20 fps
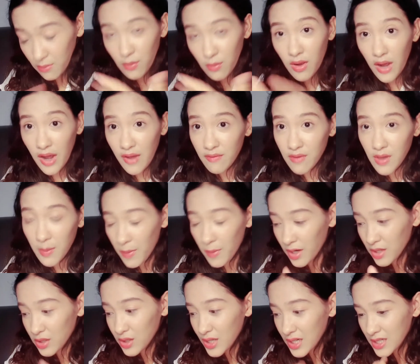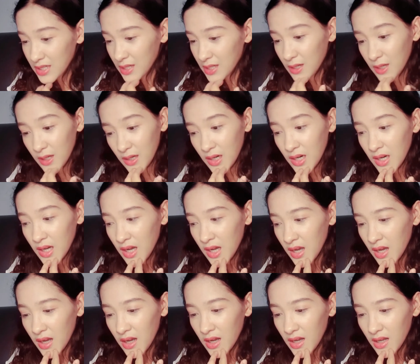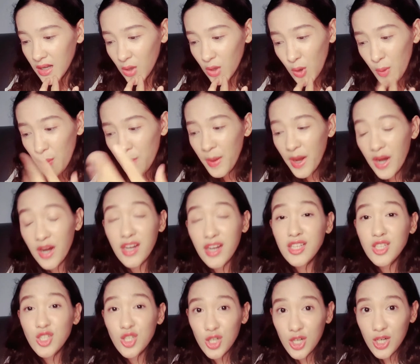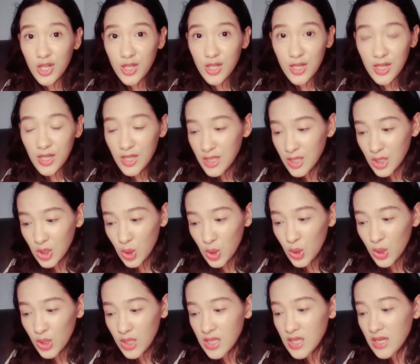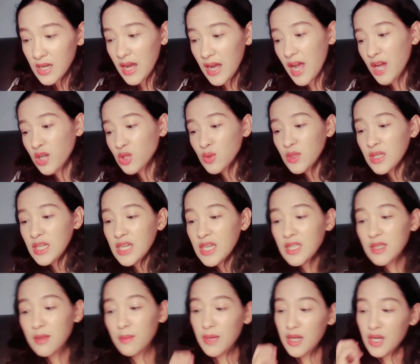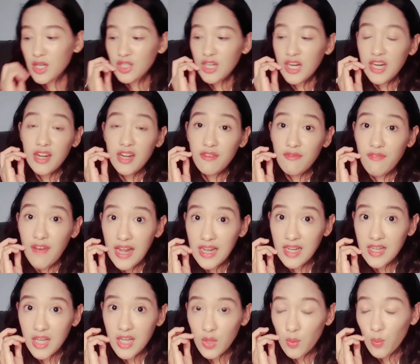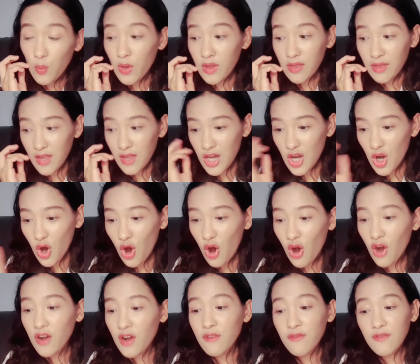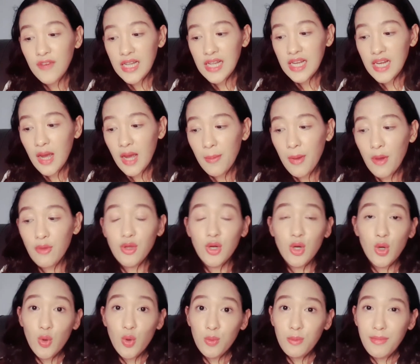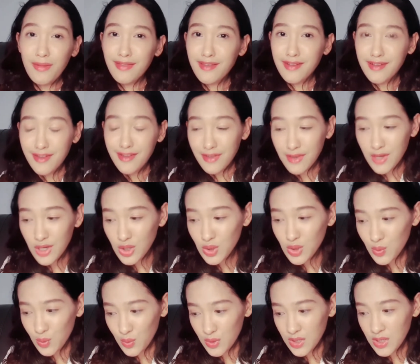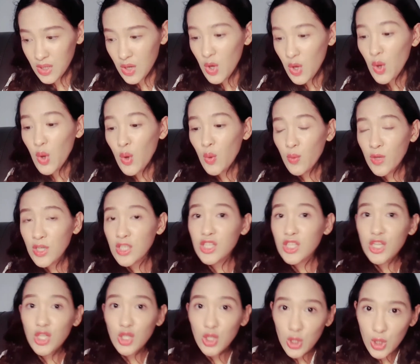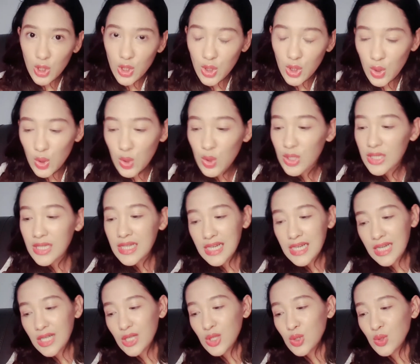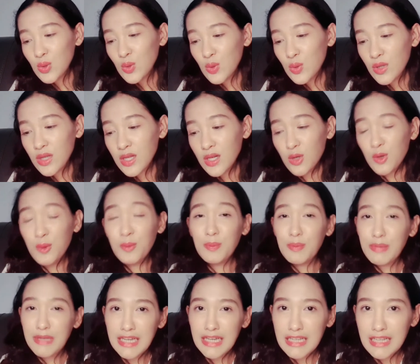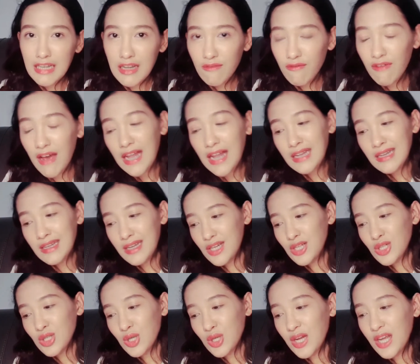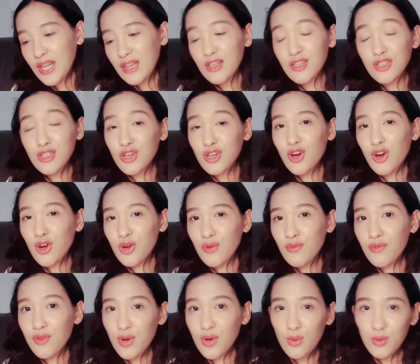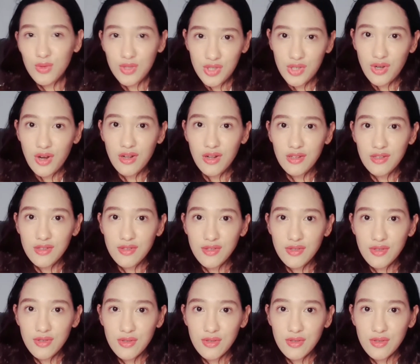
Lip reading: I've debunked earlier. Comparing struggles could actually diminish and invalidate what they are feeling about their own mental health issues, which in turn could lead to the complete invalidation and disregard of their own struggles.